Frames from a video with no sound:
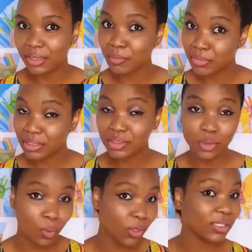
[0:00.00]
That means
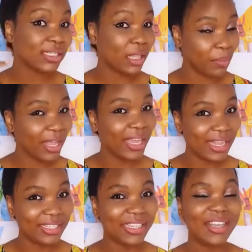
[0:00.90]
you're one step
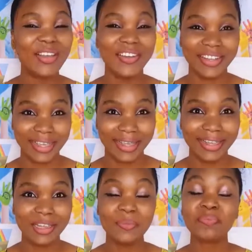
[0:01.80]
ahead,
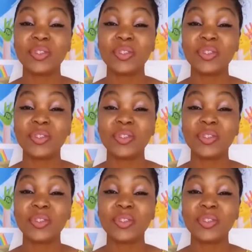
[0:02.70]
okay?